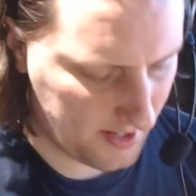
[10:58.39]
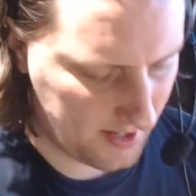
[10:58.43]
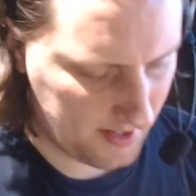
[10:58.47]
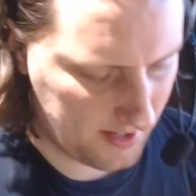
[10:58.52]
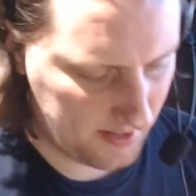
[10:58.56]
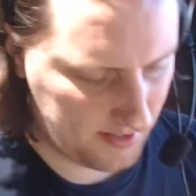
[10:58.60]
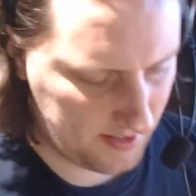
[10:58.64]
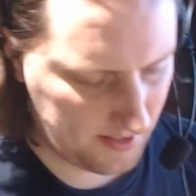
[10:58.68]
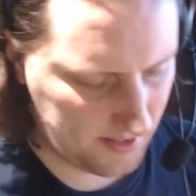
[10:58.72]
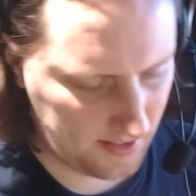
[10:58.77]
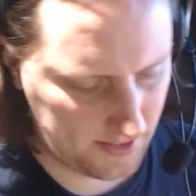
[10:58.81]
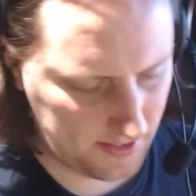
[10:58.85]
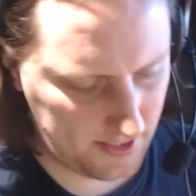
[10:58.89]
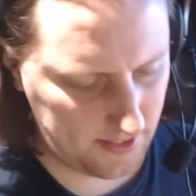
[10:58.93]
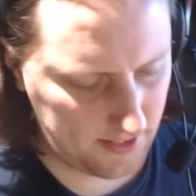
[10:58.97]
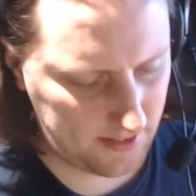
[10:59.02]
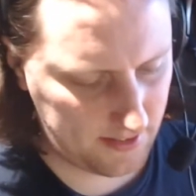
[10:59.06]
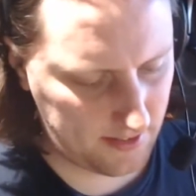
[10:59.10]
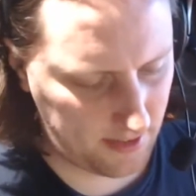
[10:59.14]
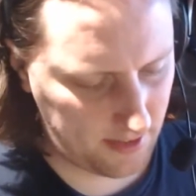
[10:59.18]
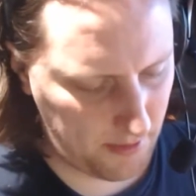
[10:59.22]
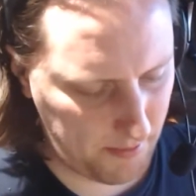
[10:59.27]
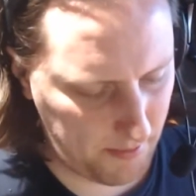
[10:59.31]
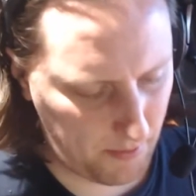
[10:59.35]
Now these look
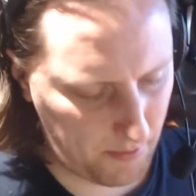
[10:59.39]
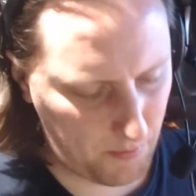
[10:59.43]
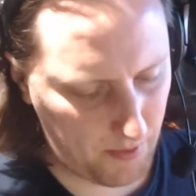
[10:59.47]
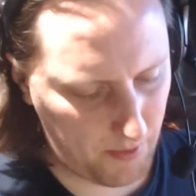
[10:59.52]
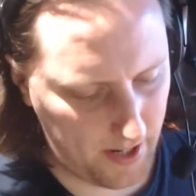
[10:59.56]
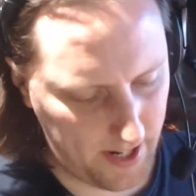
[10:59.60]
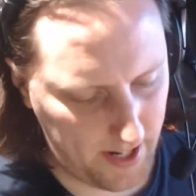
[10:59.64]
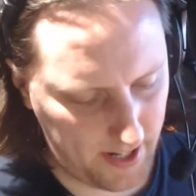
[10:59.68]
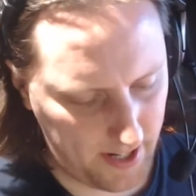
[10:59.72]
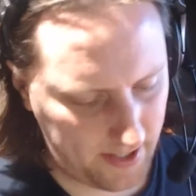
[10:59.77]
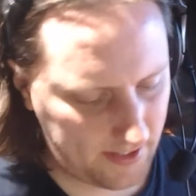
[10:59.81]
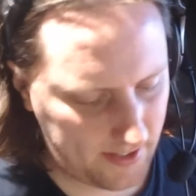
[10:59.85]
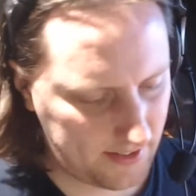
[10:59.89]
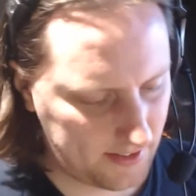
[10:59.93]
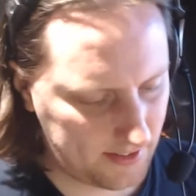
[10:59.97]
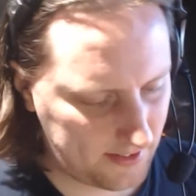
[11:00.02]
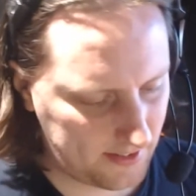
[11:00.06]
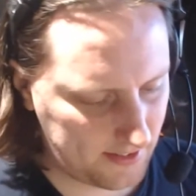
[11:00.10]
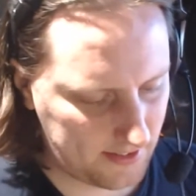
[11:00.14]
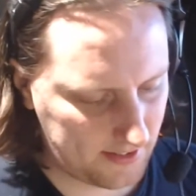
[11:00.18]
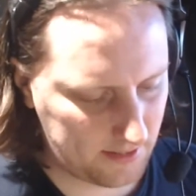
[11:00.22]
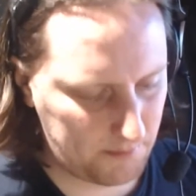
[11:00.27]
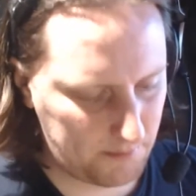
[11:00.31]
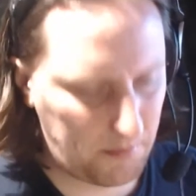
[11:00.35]
a bit weird because it's
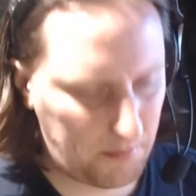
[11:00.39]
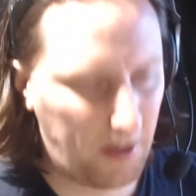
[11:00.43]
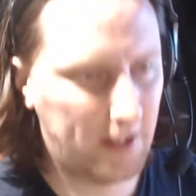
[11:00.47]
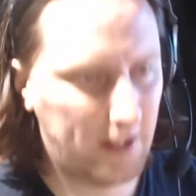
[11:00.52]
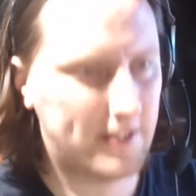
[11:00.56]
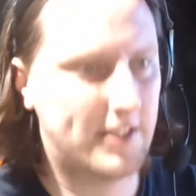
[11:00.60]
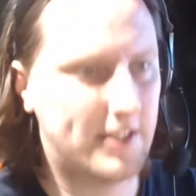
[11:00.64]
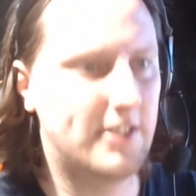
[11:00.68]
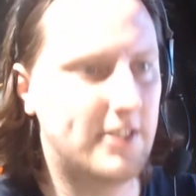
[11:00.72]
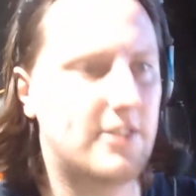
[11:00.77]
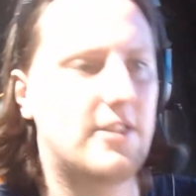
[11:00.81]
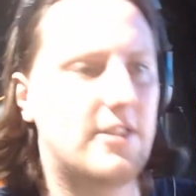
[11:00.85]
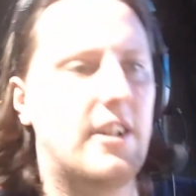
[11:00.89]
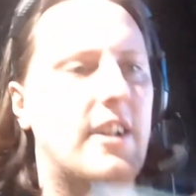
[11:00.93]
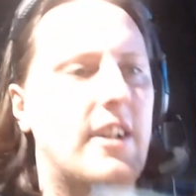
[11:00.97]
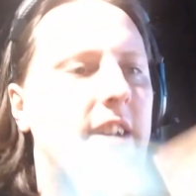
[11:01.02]
little pots inside. I